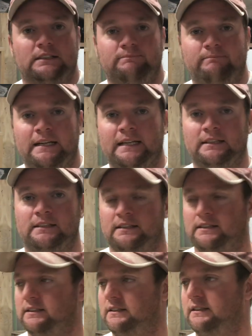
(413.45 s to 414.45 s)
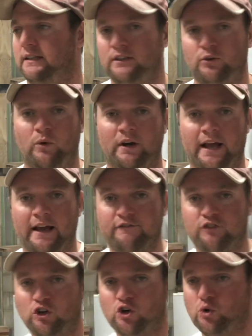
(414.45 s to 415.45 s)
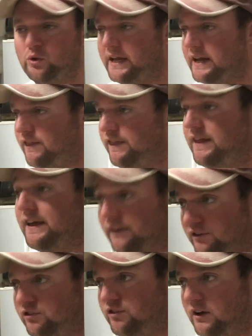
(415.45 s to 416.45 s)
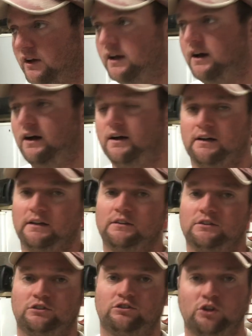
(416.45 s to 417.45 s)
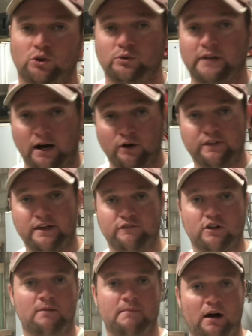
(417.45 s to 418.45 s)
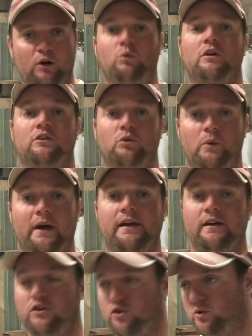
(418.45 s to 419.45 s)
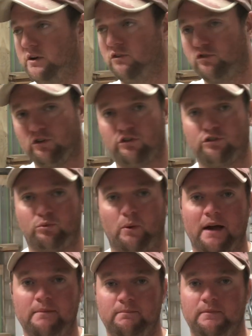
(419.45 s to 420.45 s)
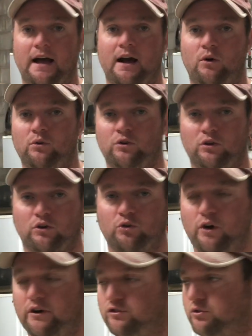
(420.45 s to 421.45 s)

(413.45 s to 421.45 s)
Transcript: man, I don't want to have to go like this. So now they've come out with a way you can just swipe down or across or